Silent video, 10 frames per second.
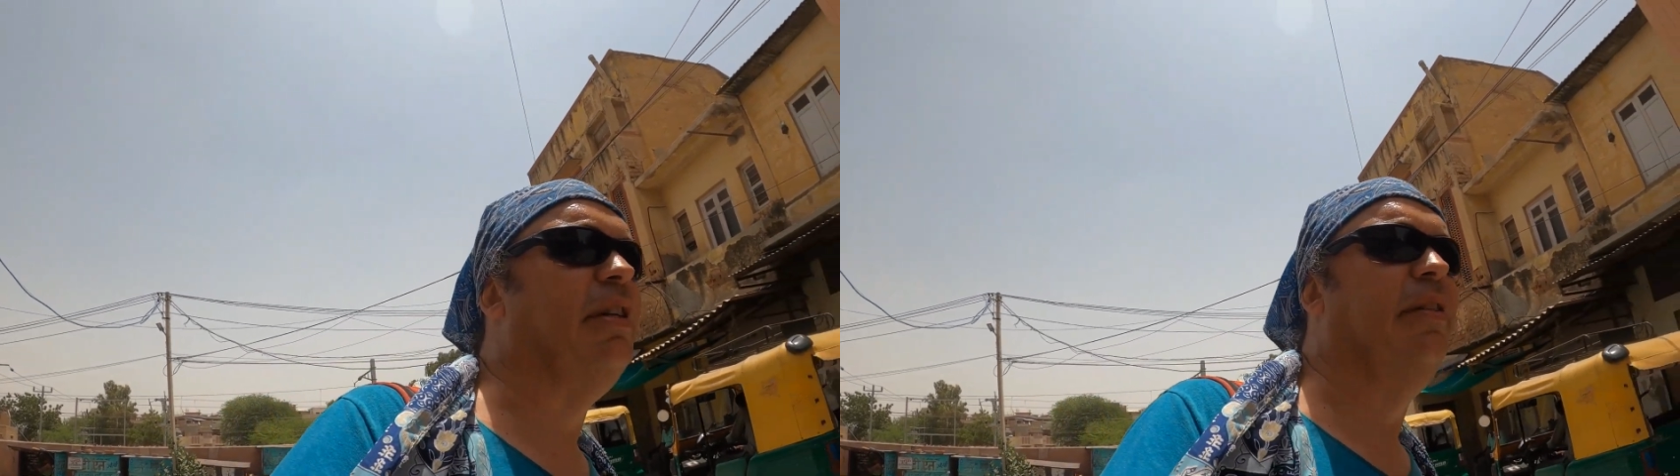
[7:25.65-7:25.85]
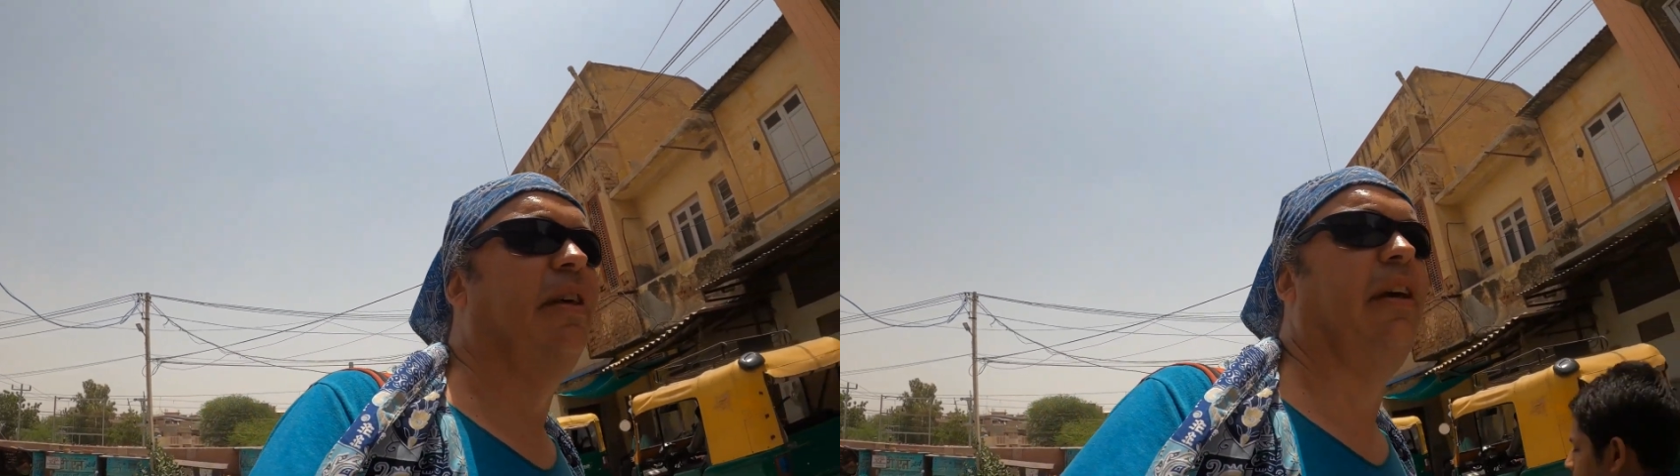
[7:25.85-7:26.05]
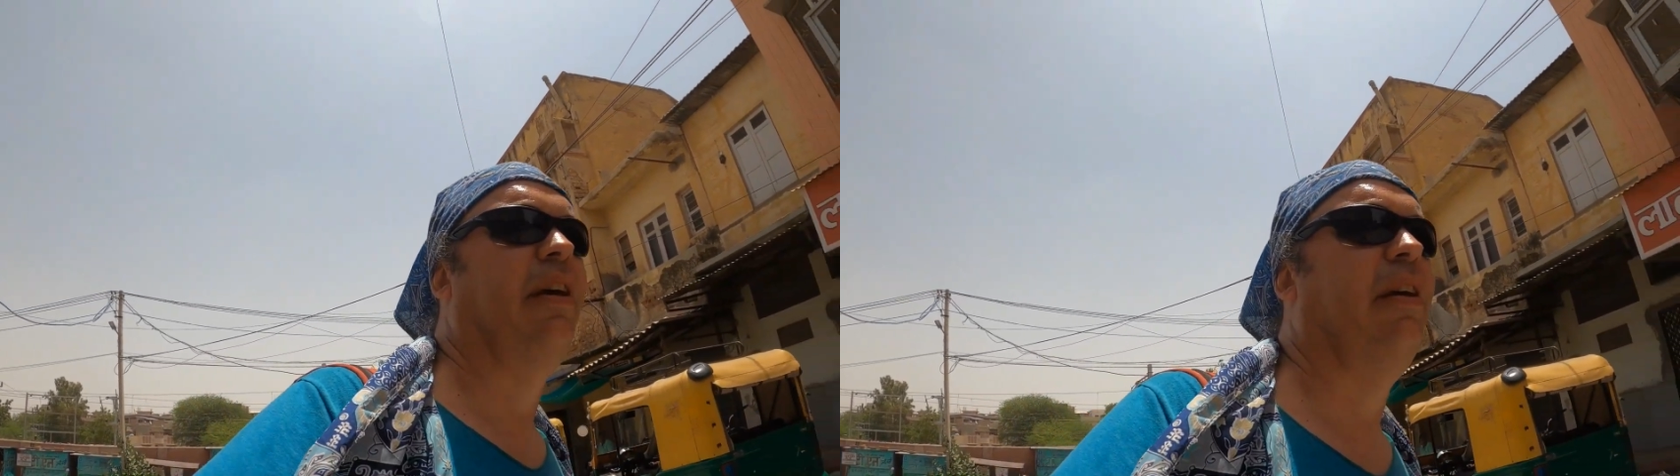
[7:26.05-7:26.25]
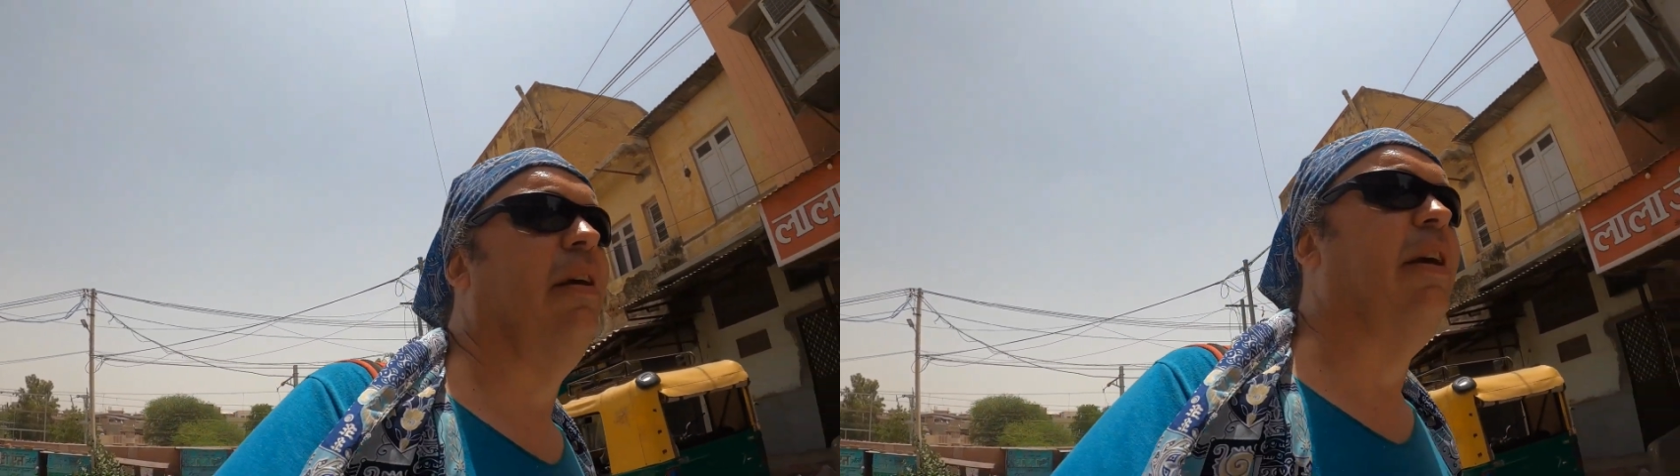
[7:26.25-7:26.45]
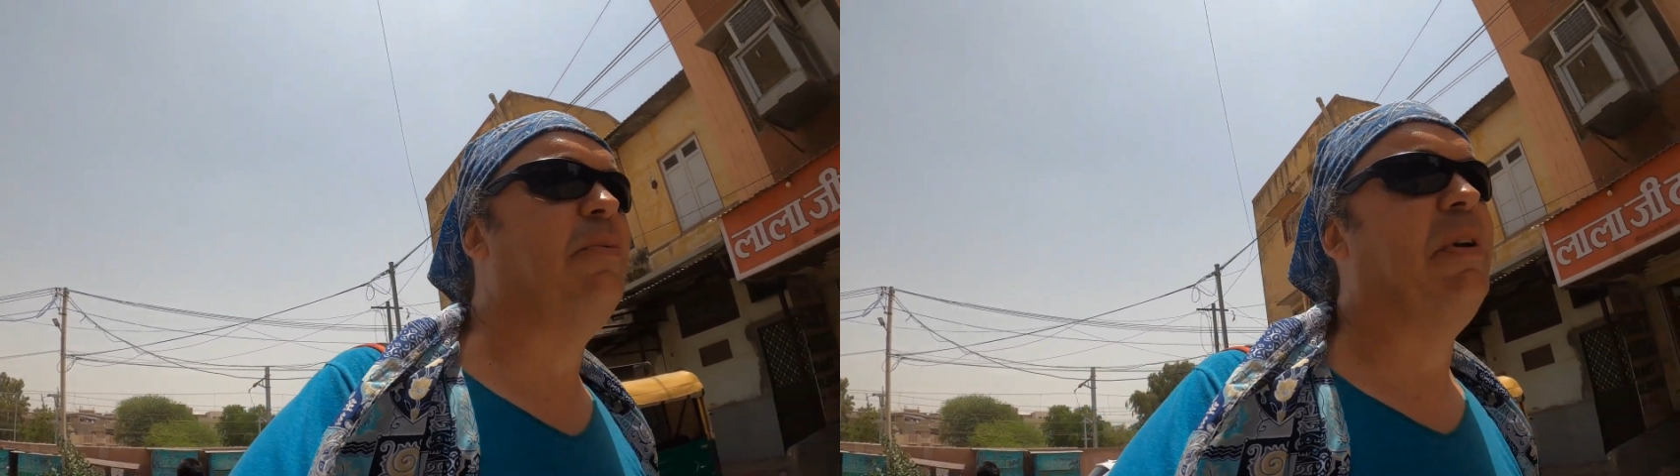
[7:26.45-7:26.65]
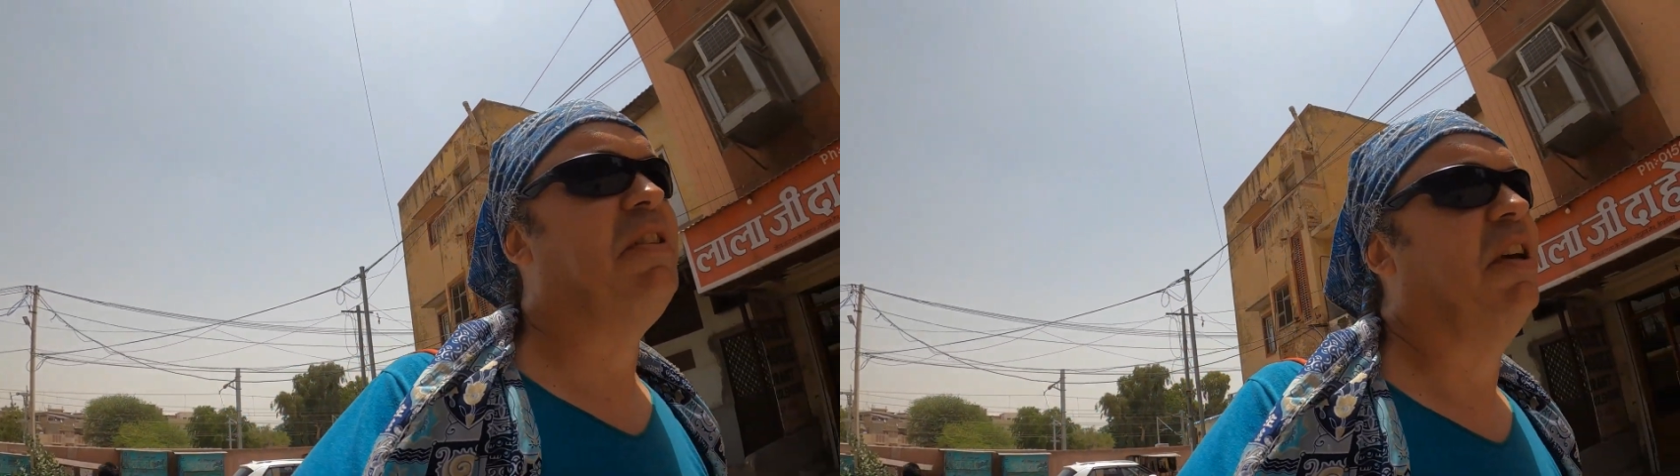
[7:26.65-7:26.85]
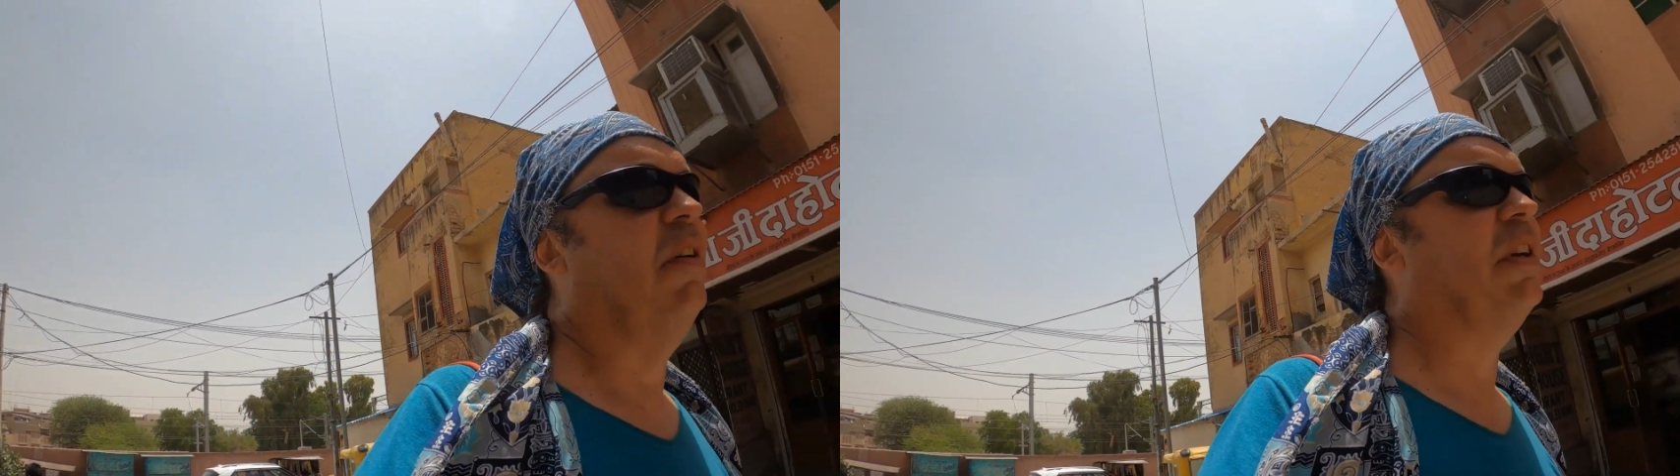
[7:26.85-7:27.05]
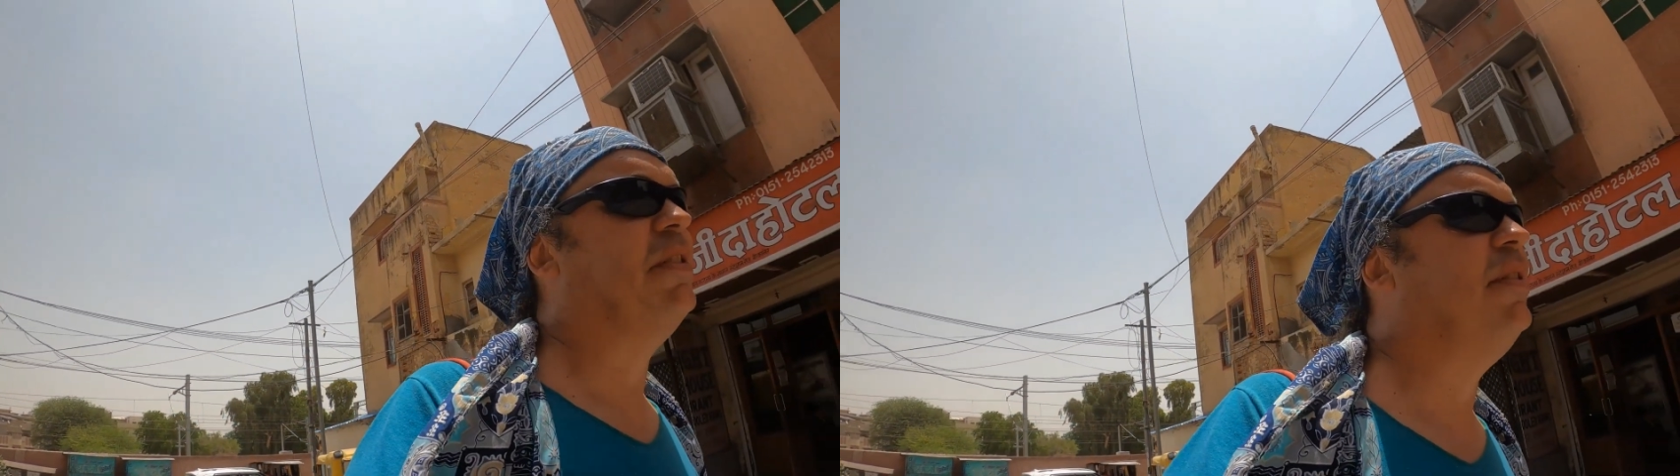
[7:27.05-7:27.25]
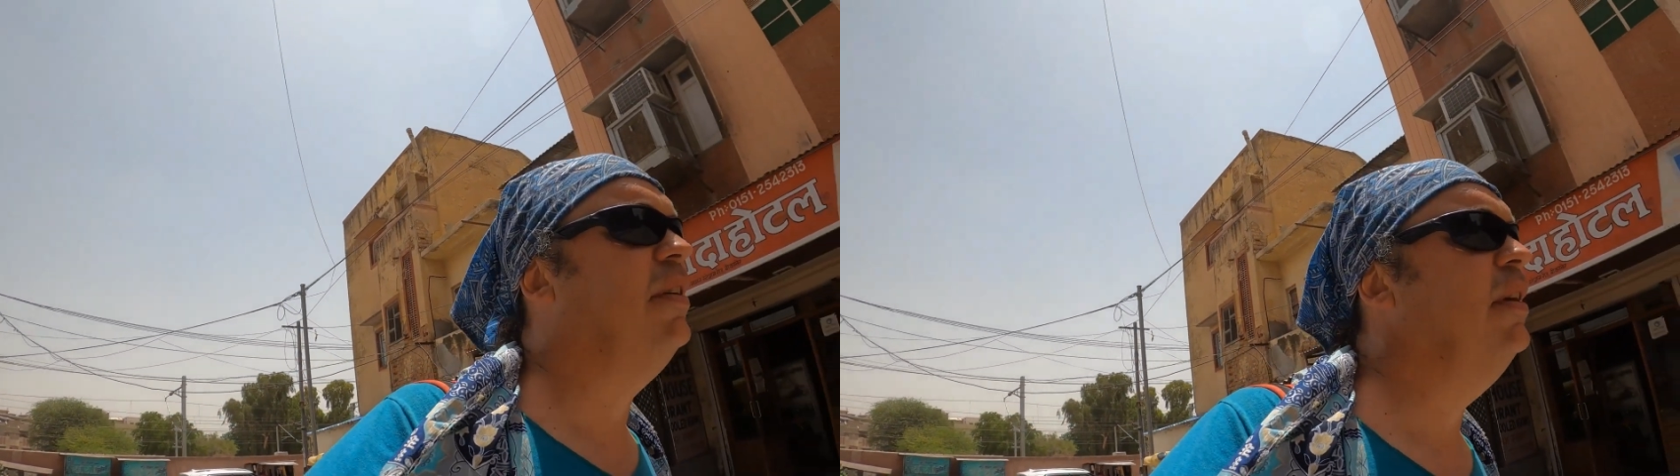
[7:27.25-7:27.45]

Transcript: being serviced.